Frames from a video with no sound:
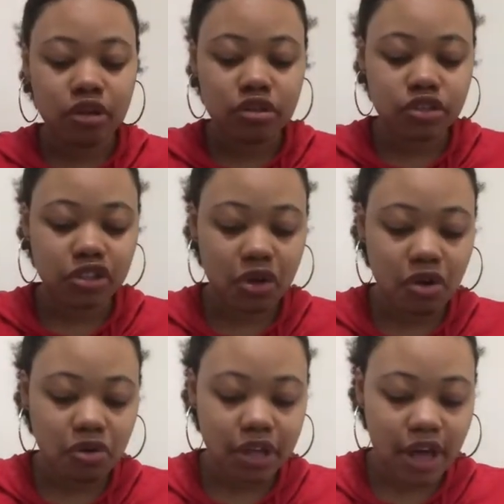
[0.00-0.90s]
So
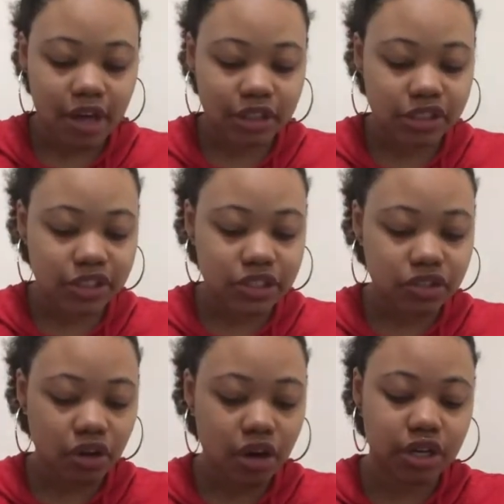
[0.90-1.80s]
yeah, let's get
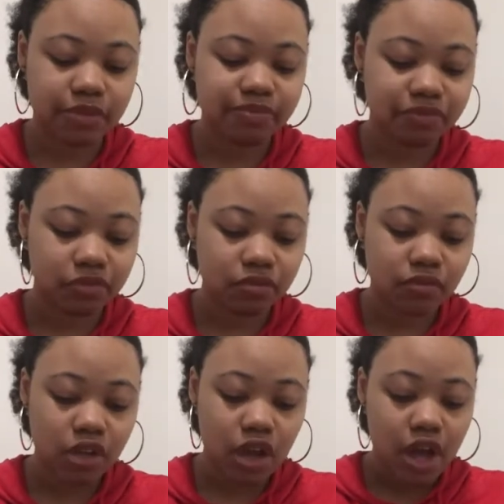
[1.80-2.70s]
started.
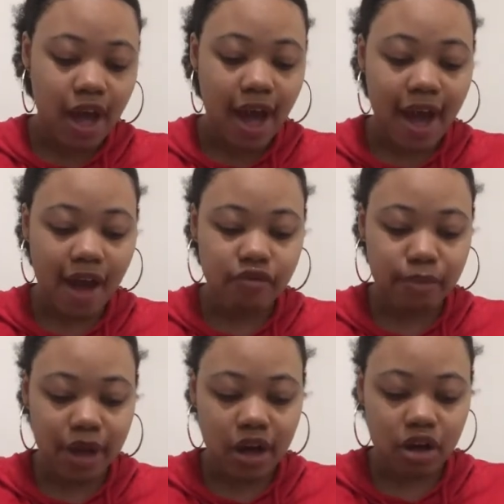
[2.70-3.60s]
I have
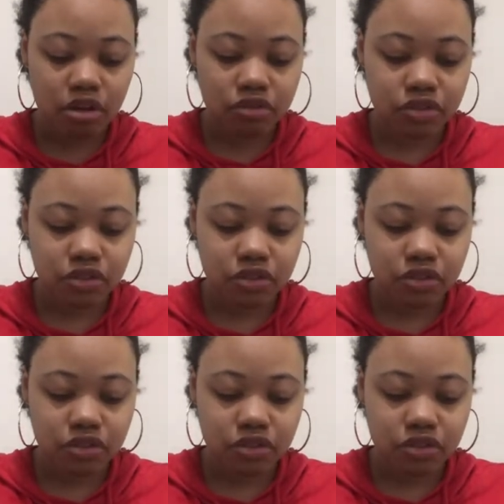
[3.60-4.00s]
about